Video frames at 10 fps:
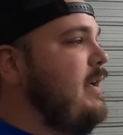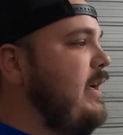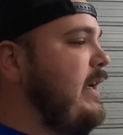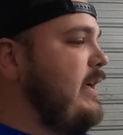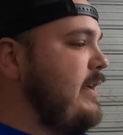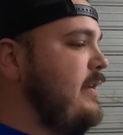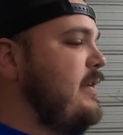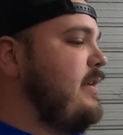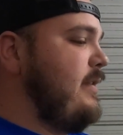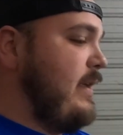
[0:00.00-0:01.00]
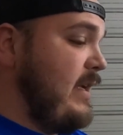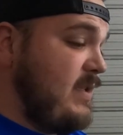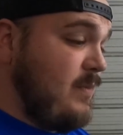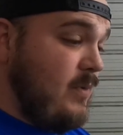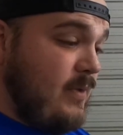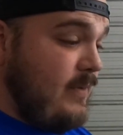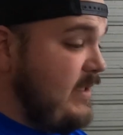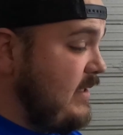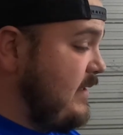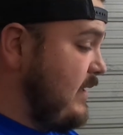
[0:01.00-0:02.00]
And that's one of the
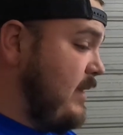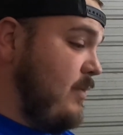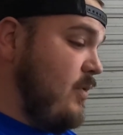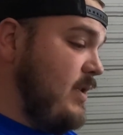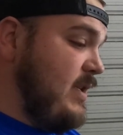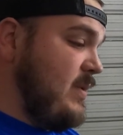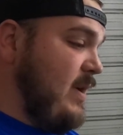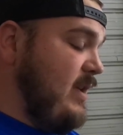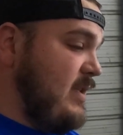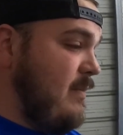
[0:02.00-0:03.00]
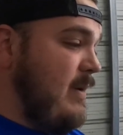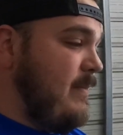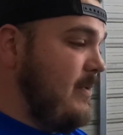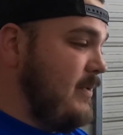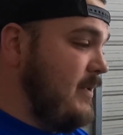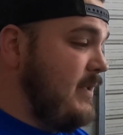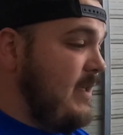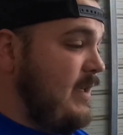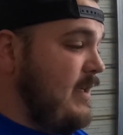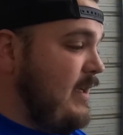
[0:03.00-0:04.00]
reasons that I'm going this way. Some people
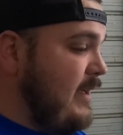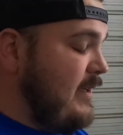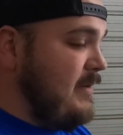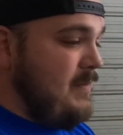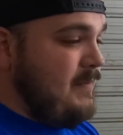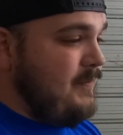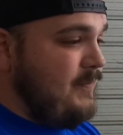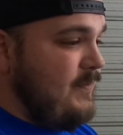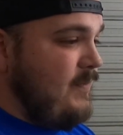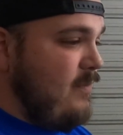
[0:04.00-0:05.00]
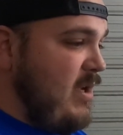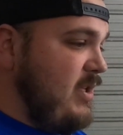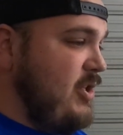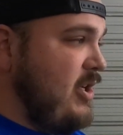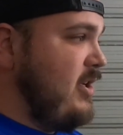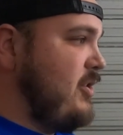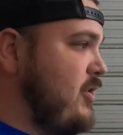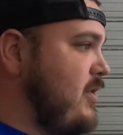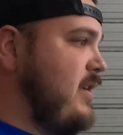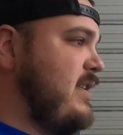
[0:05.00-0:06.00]
may judge
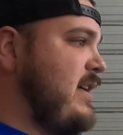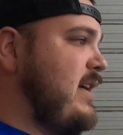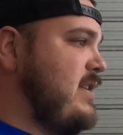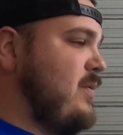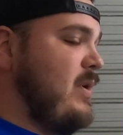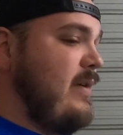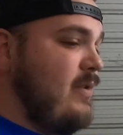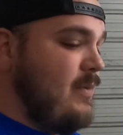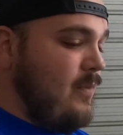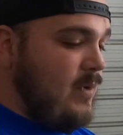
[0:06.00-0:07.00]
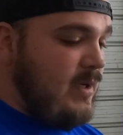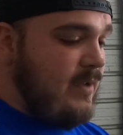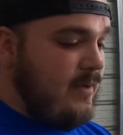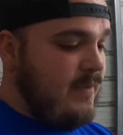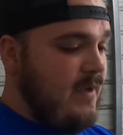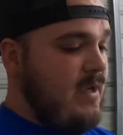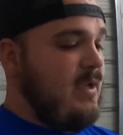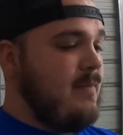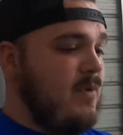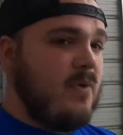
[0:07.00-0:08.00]
or criticize or whatever. One other
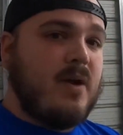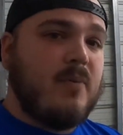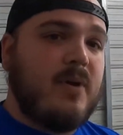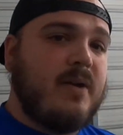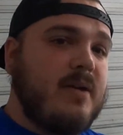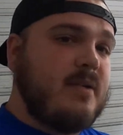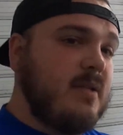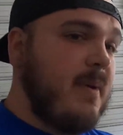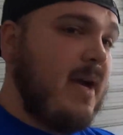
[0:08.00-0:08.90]
thing I'm going to come around here to the